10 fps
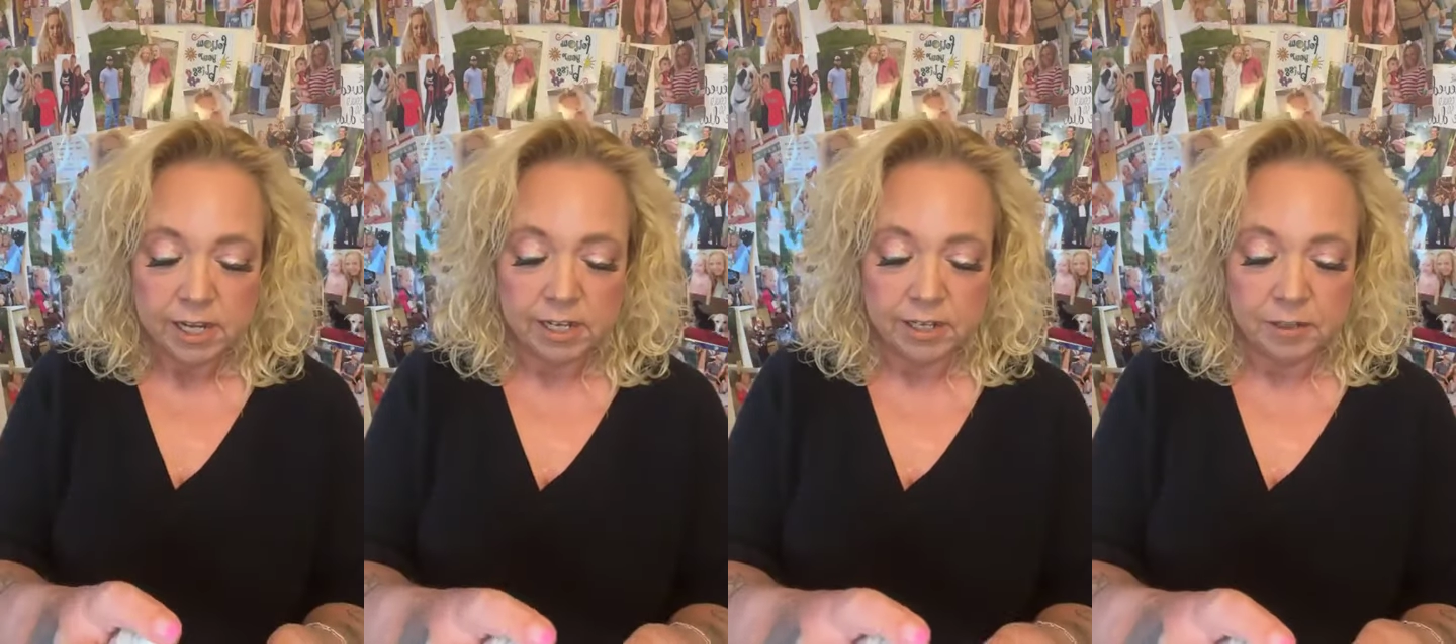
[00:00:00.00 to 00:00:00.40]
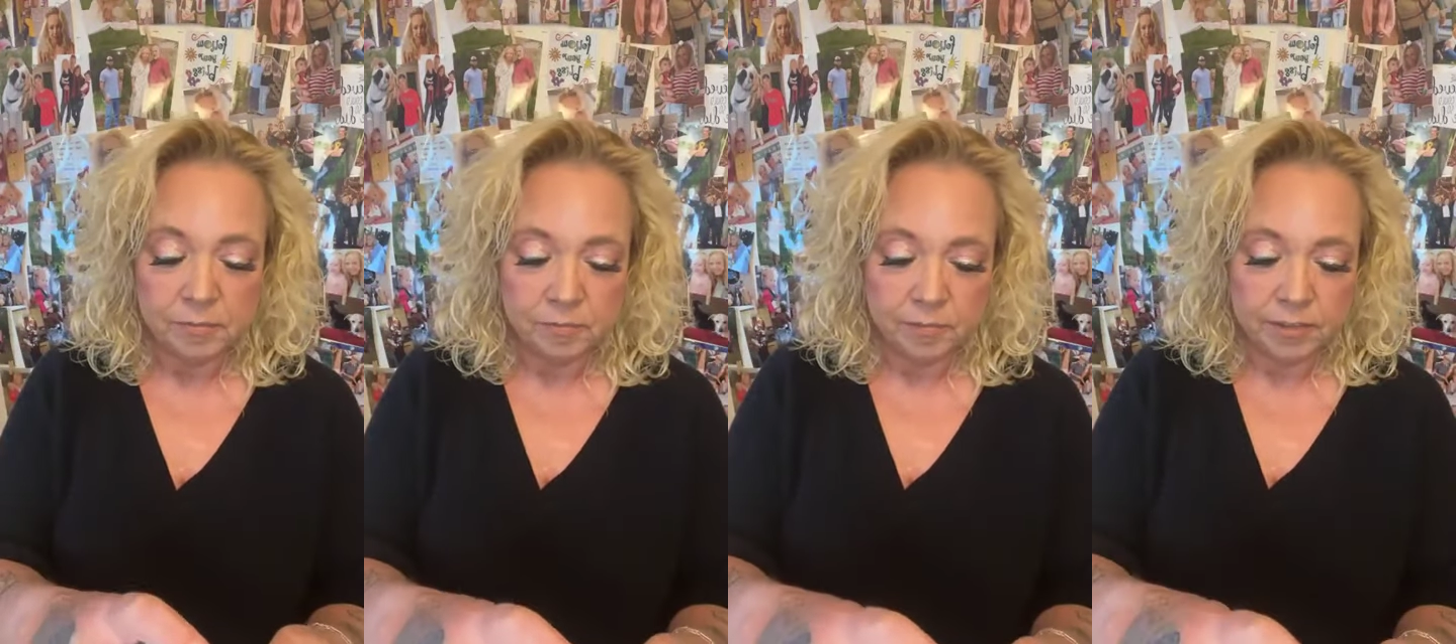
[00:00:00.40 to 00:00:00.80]

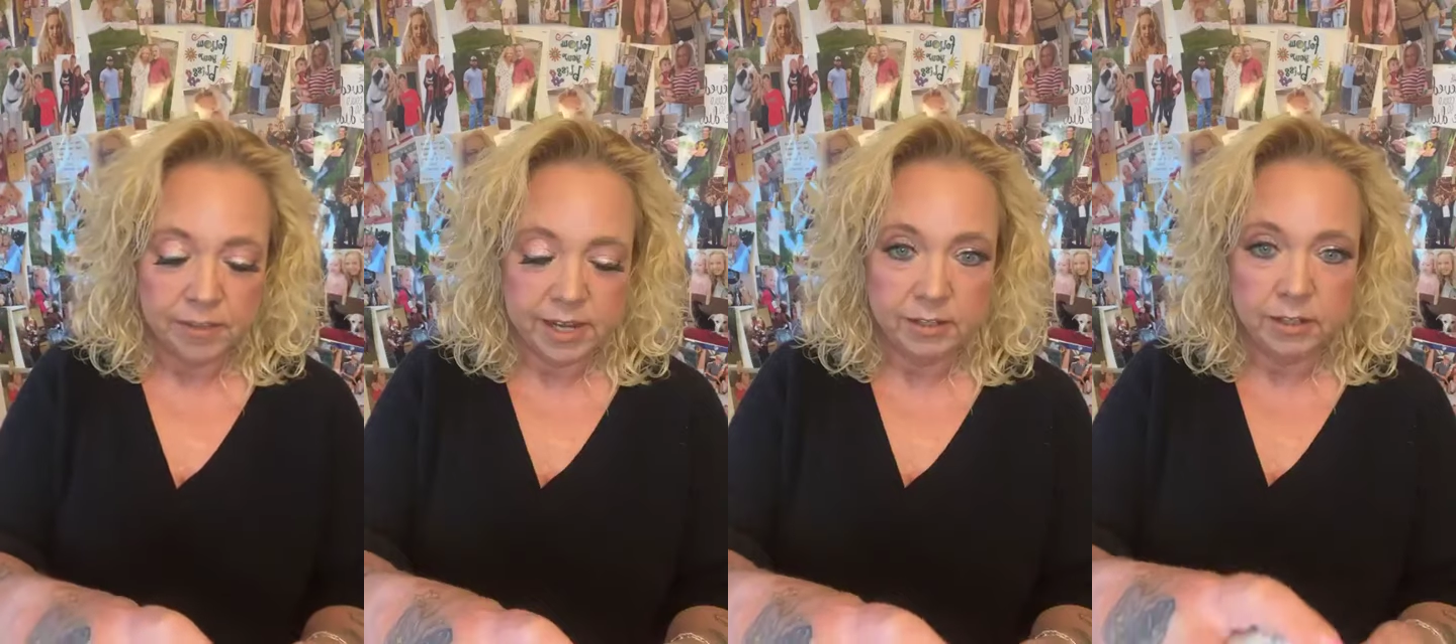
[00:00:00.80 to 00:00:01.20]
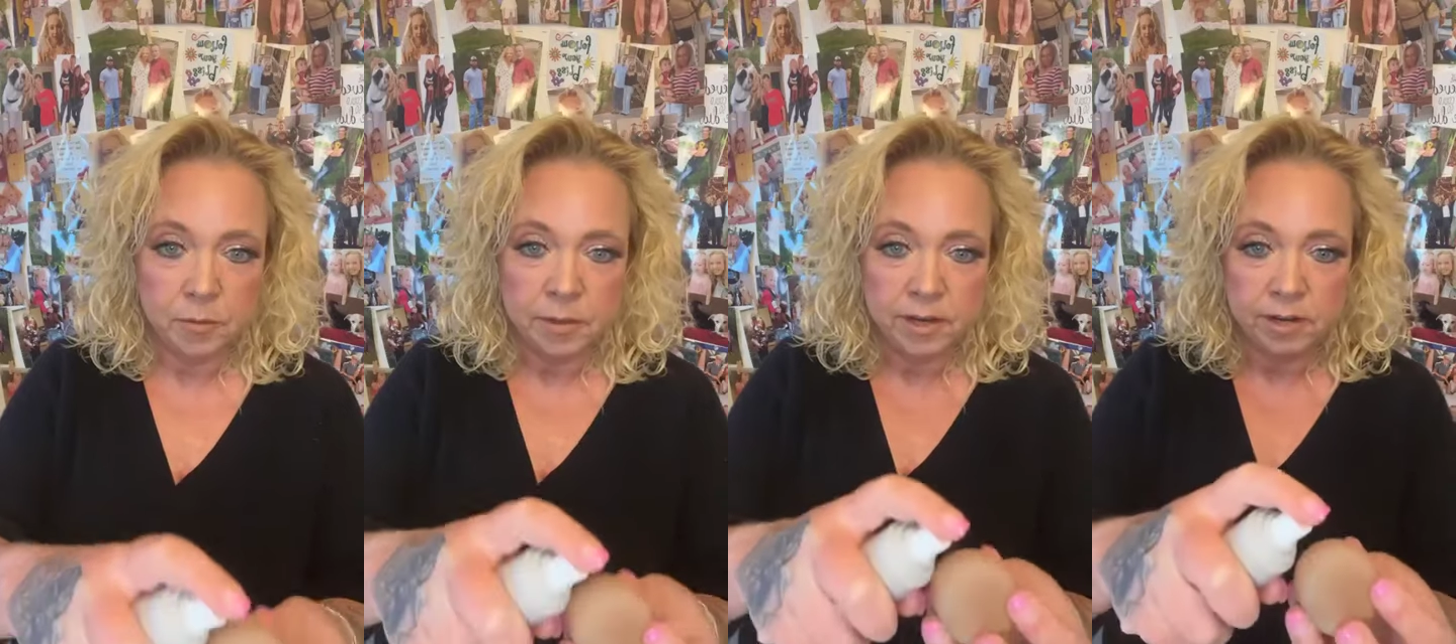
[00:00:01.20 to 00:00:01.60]
Um, take a
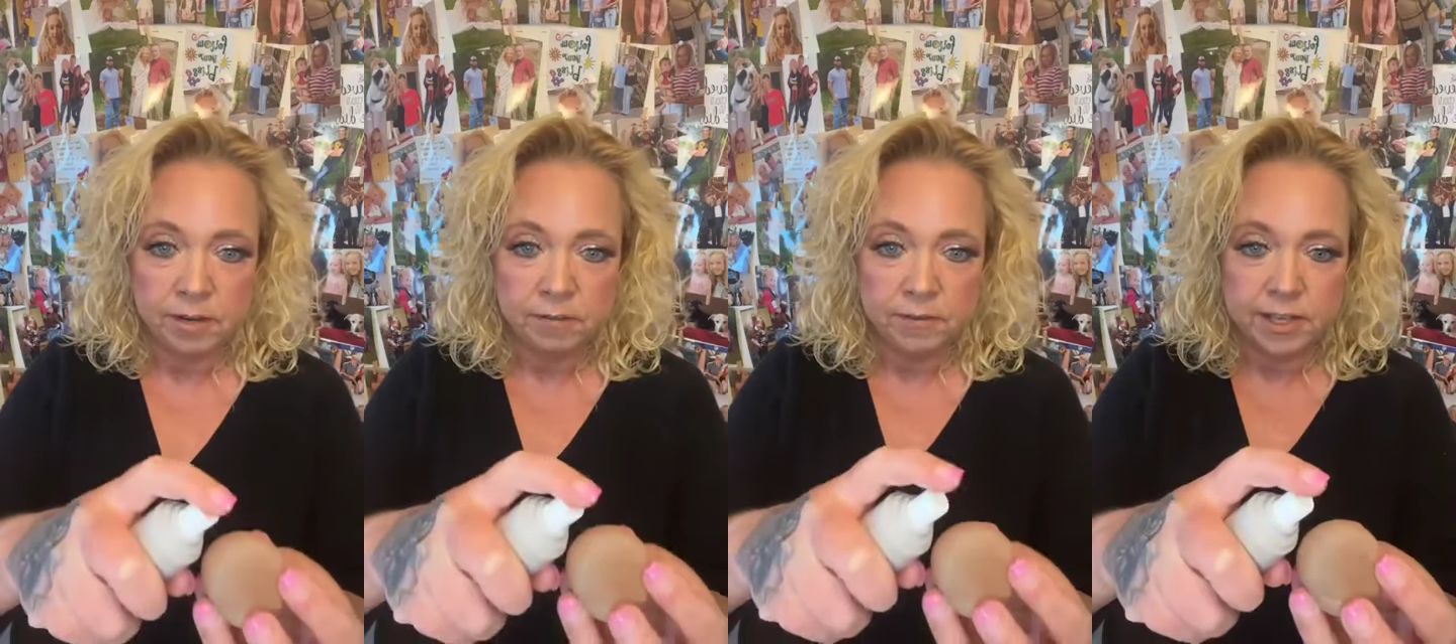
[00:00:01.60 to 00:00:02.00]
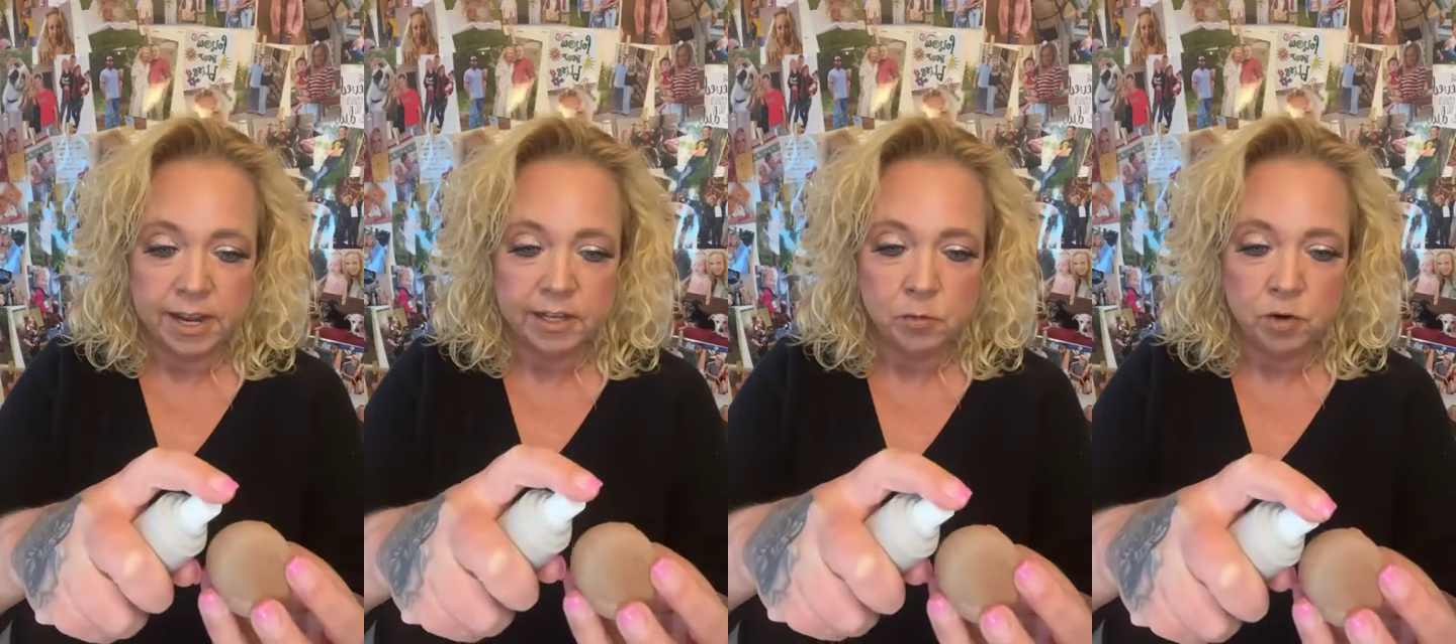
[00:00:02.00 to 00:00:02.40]
little bit of
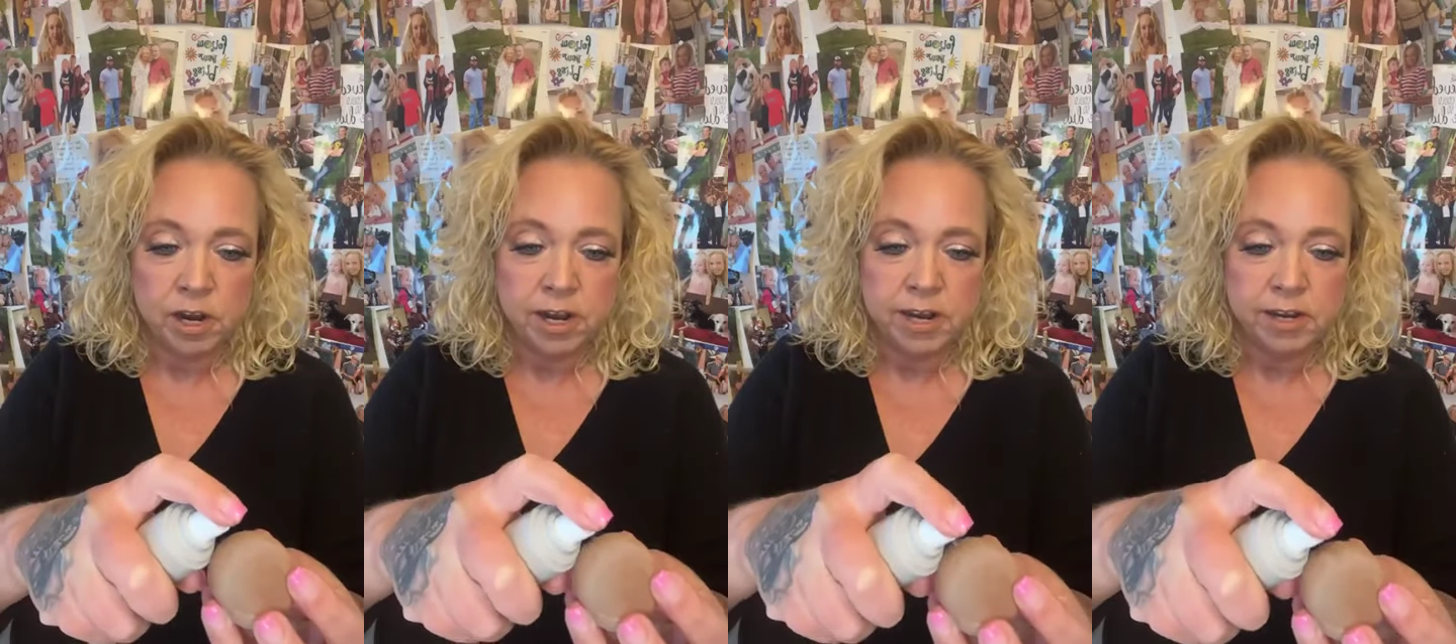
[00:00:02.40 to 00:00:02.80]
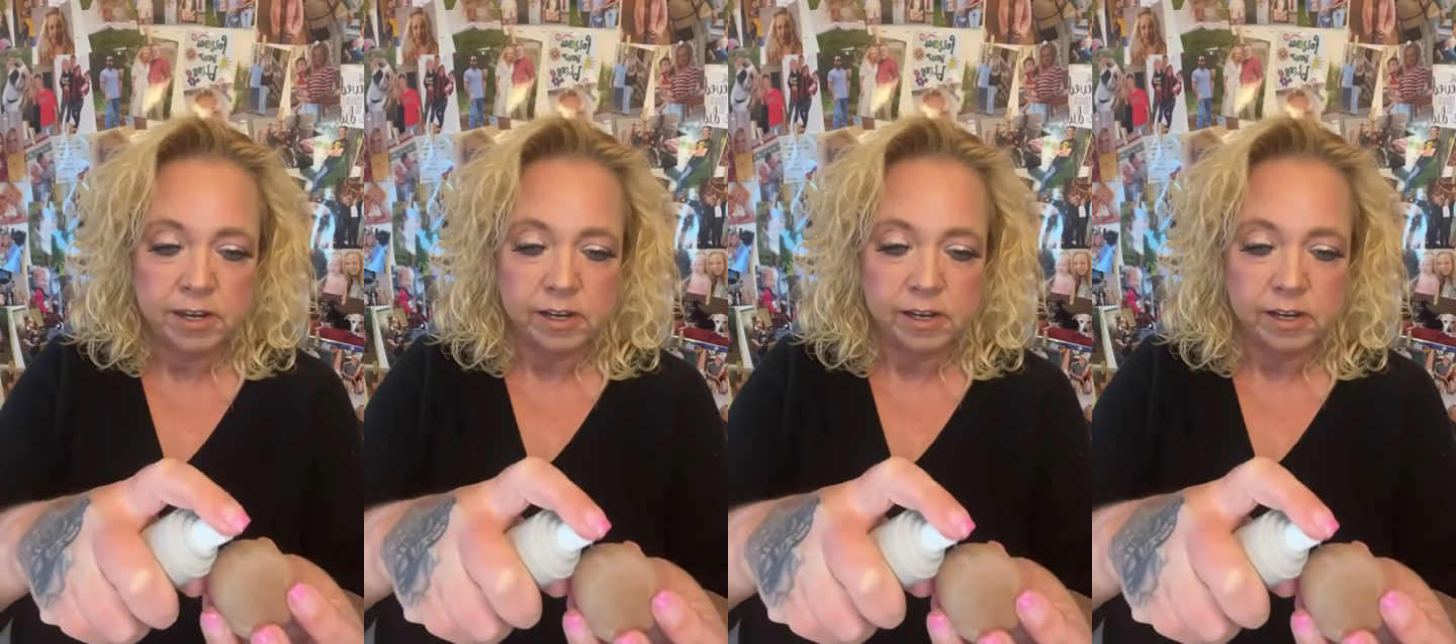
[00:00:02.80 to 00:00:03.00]
setting spray